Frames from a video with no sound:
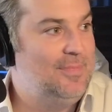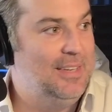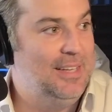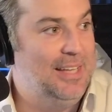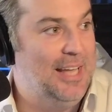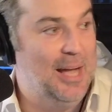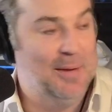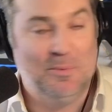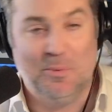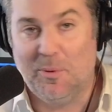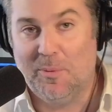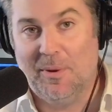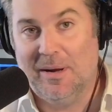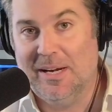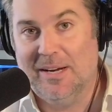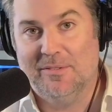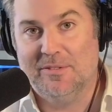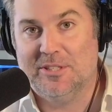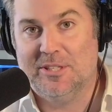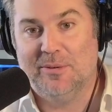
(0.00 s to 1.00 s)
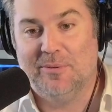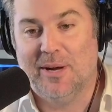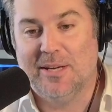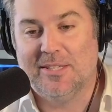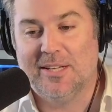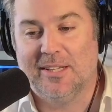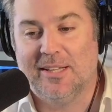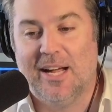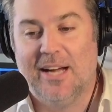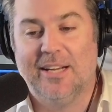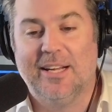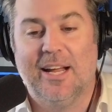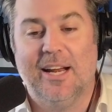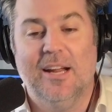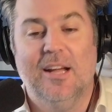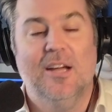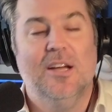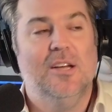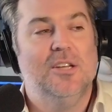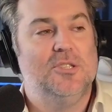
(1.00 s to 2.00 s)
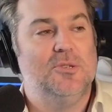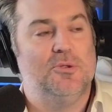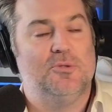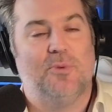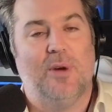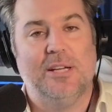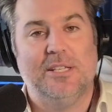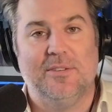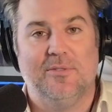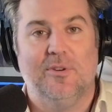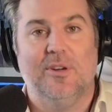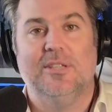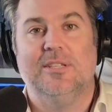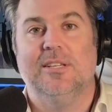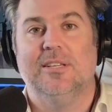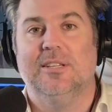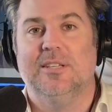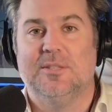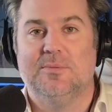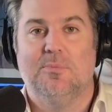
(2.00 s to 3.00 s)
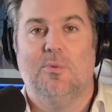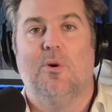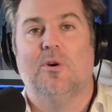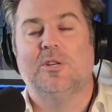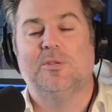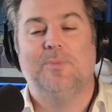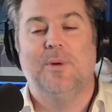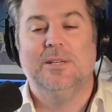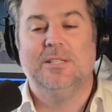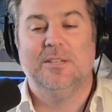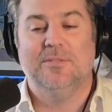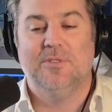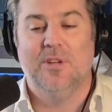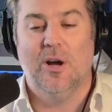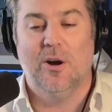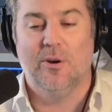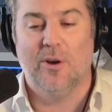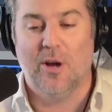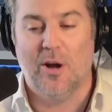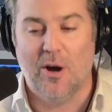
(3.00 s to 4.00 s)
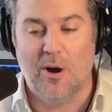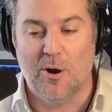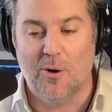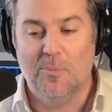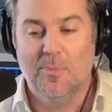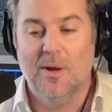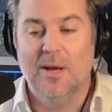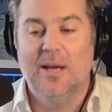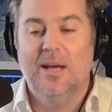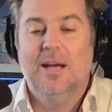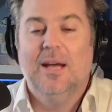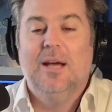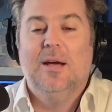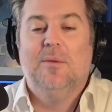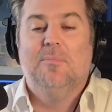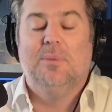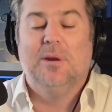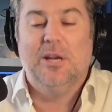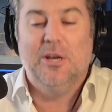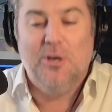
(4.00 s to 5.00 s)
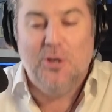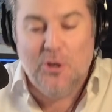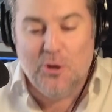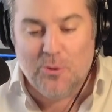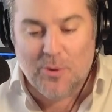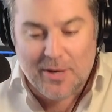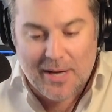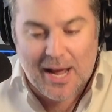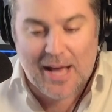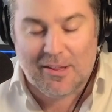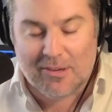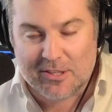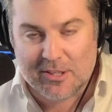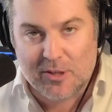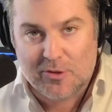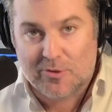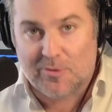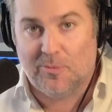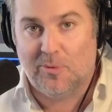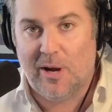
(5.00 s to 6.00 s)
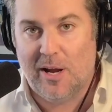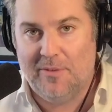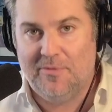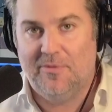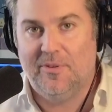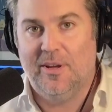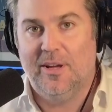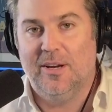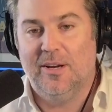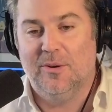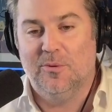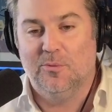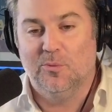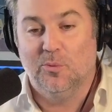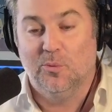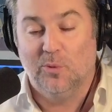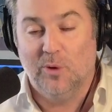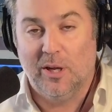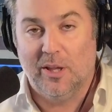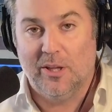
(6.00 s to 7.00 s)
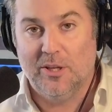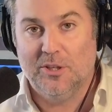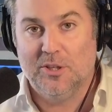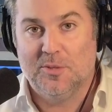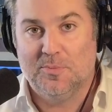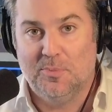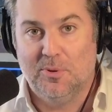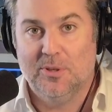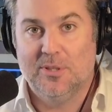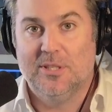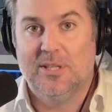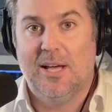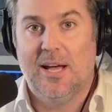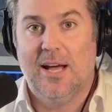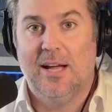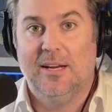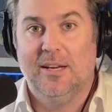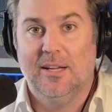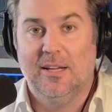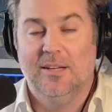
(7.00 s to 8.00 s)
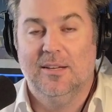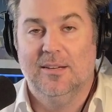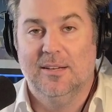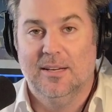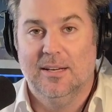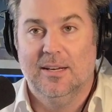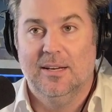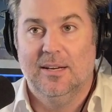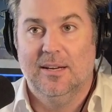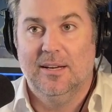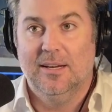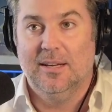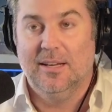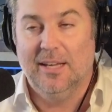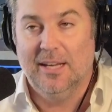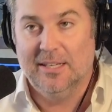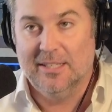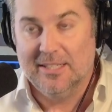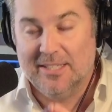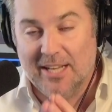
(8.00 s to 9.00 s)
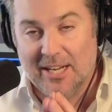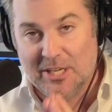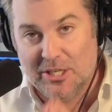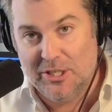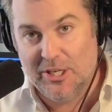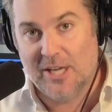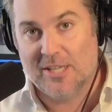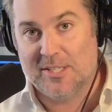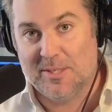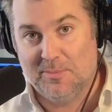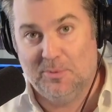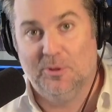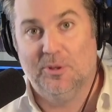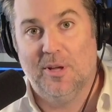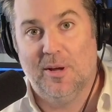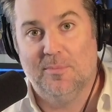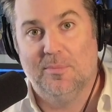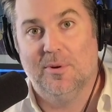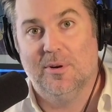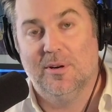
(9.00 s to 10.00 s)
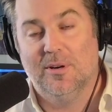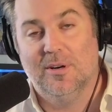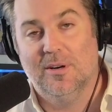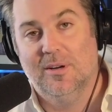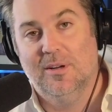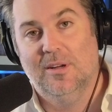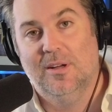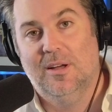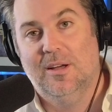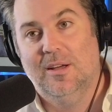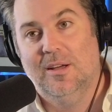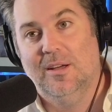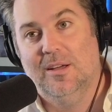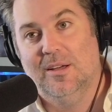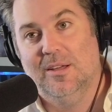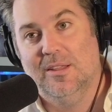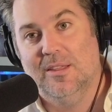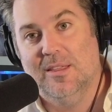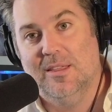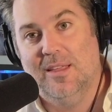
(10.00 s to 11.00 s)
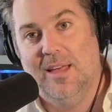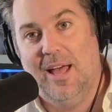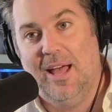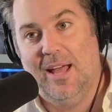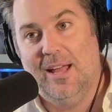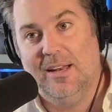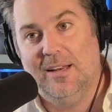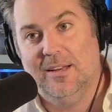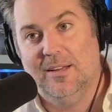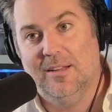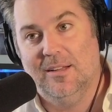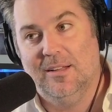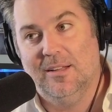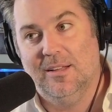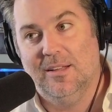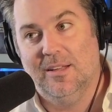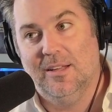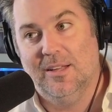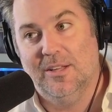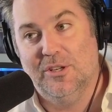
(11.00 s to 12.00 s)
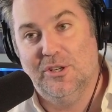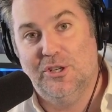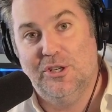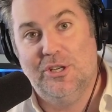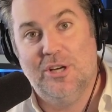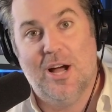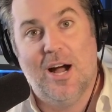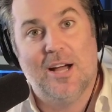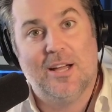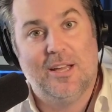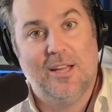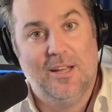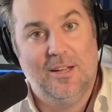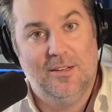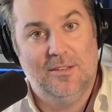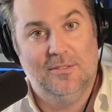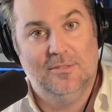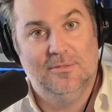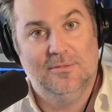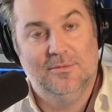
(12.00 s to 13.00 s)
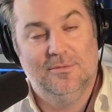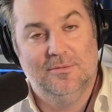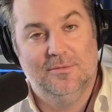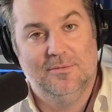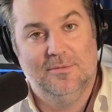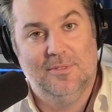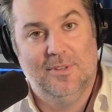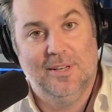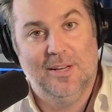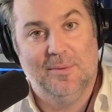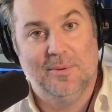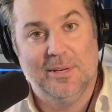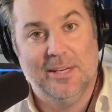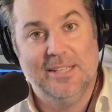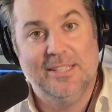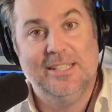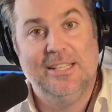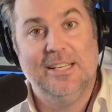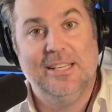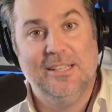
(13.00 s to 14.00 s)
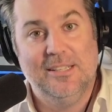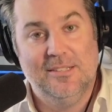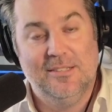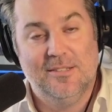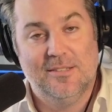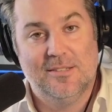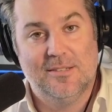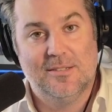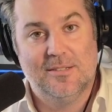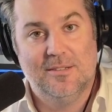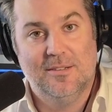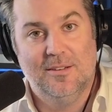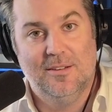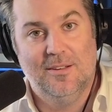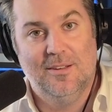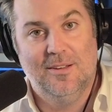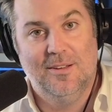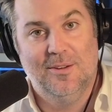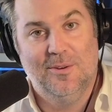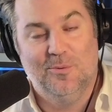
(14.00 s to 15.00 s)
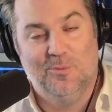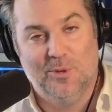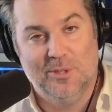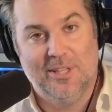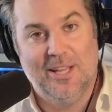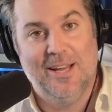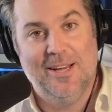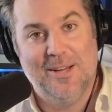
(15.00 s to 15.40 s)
we might never see rates like that again. So as rates have risen, it's more expensive to own a home. But a new analysis from Redfin really just puts that in a digestible number that is shocking. And I'm going to tease what that